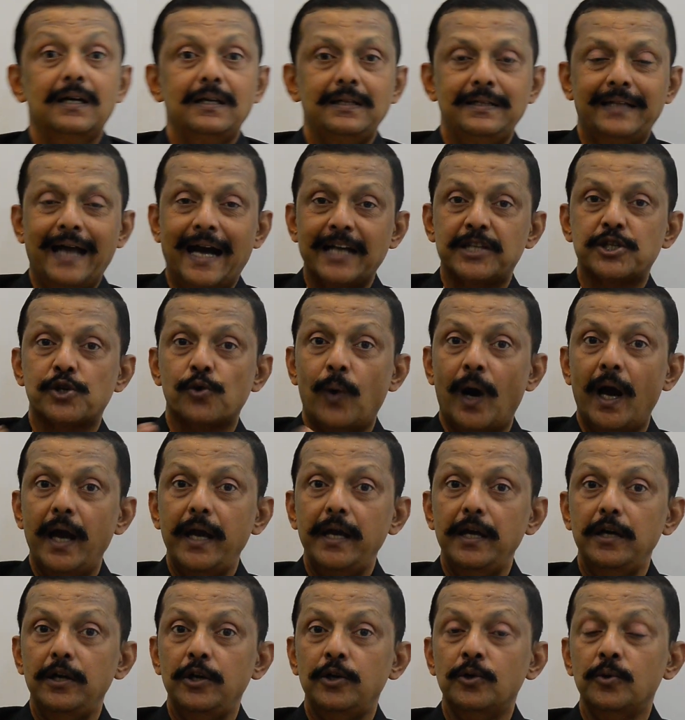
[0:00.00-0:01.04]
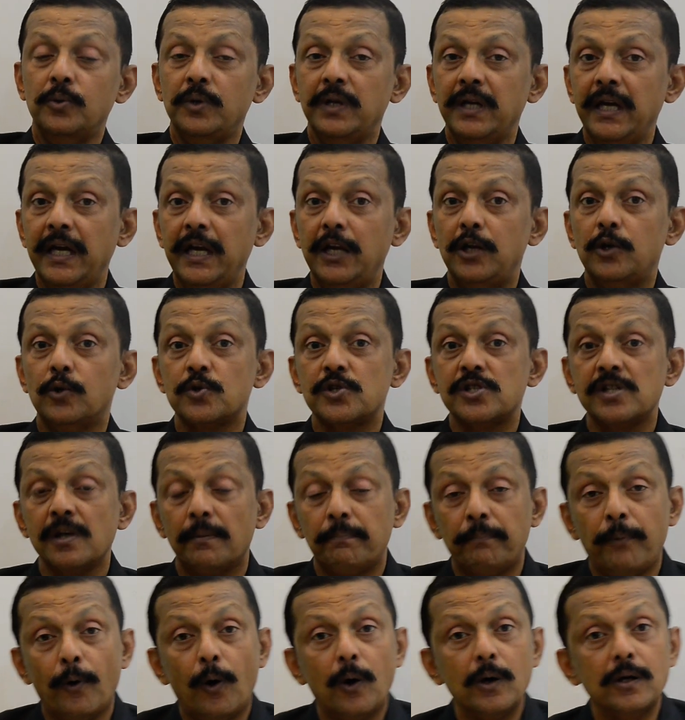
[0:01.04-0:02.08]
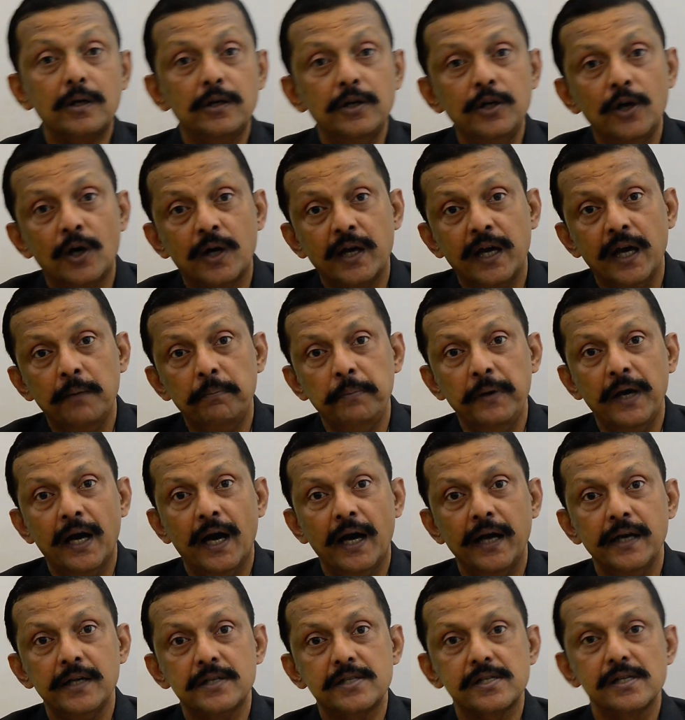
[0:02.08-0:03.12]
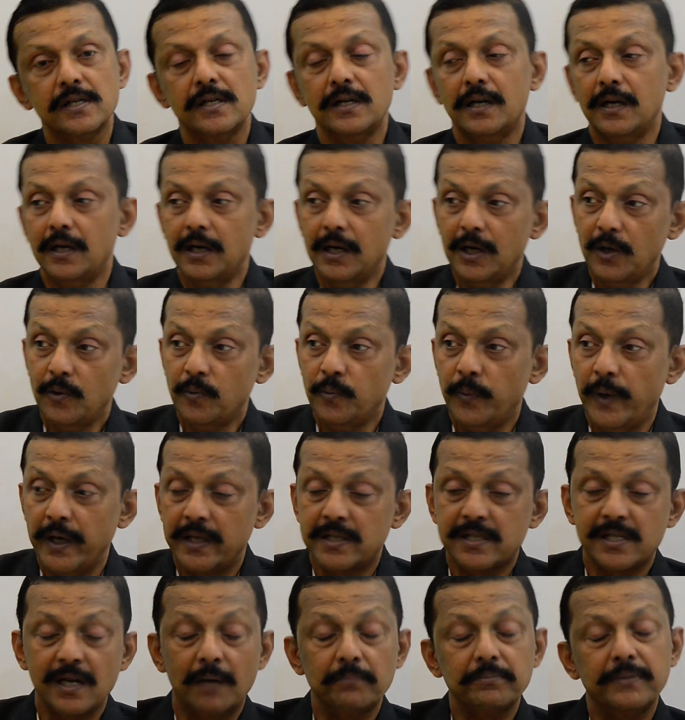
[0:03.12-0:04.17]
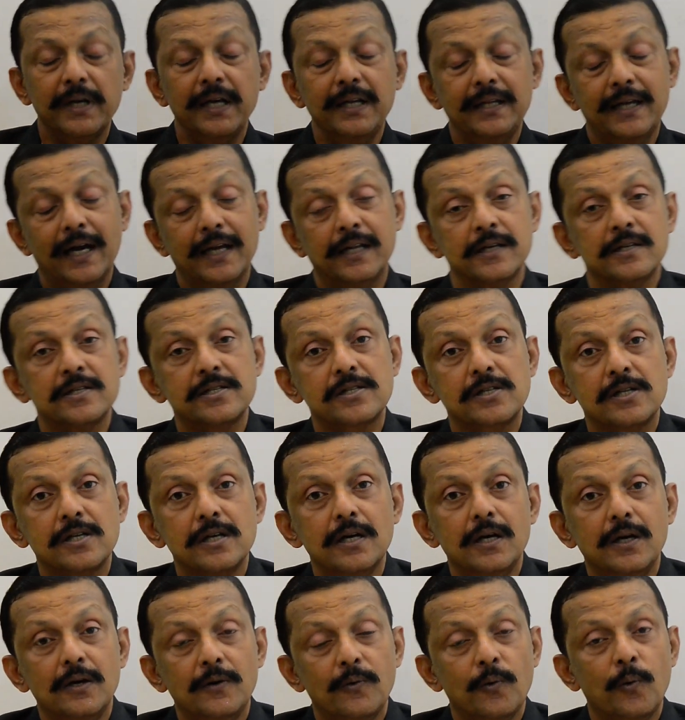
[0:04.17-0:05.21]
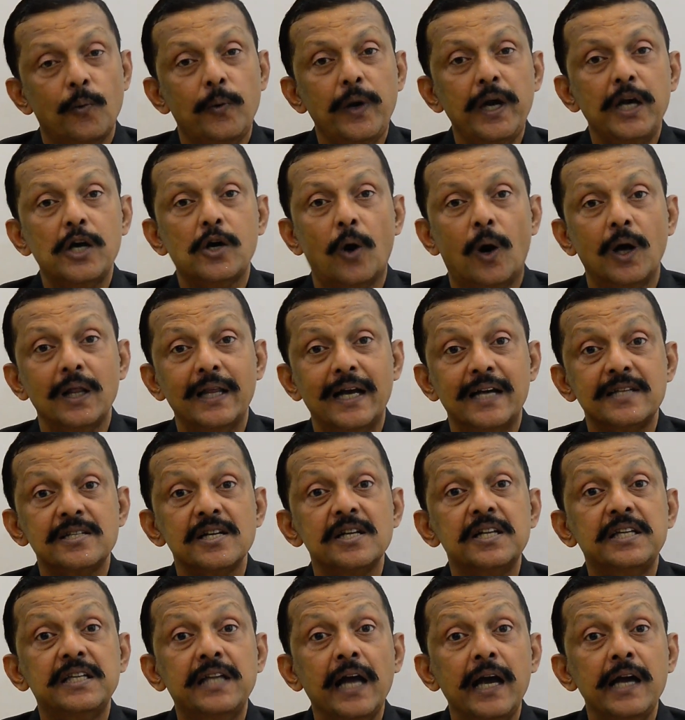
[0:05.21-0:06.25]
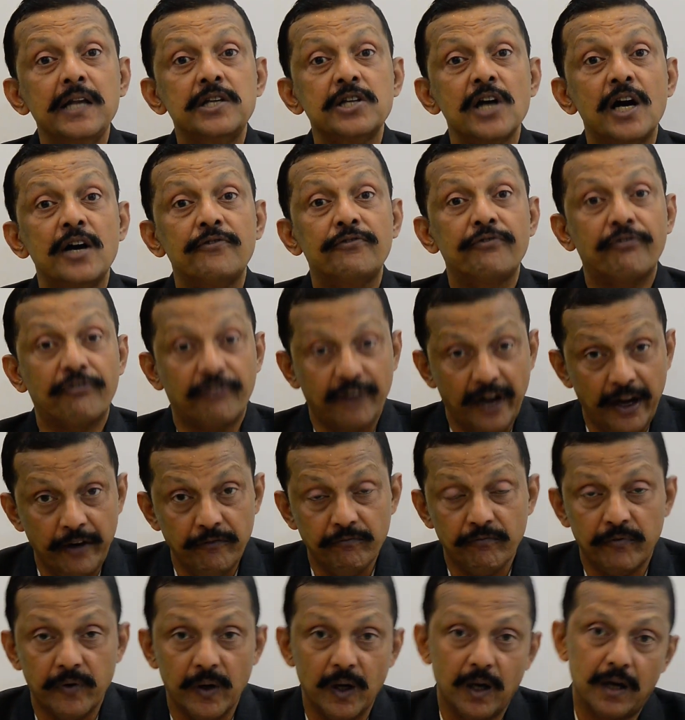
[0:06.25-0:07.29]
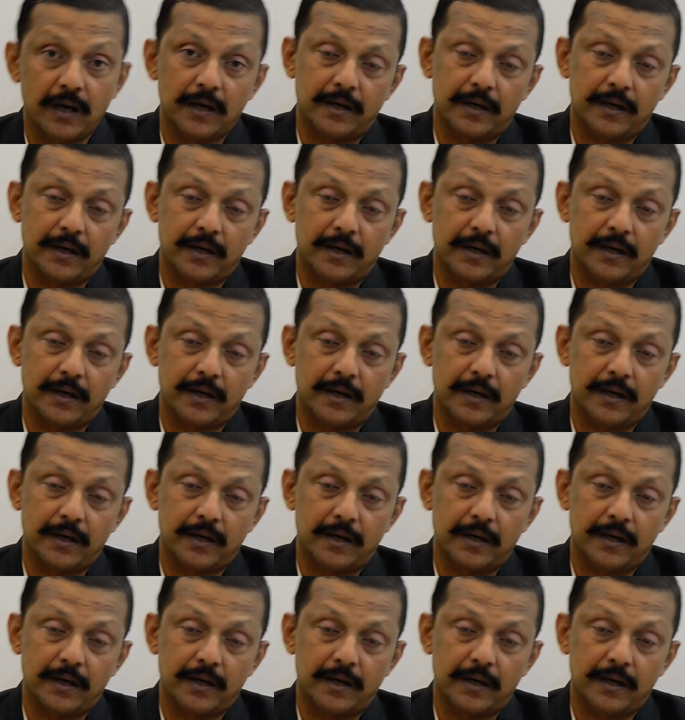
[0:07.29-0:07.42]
That's why you need to support your KPIs with something that we call as a data framework.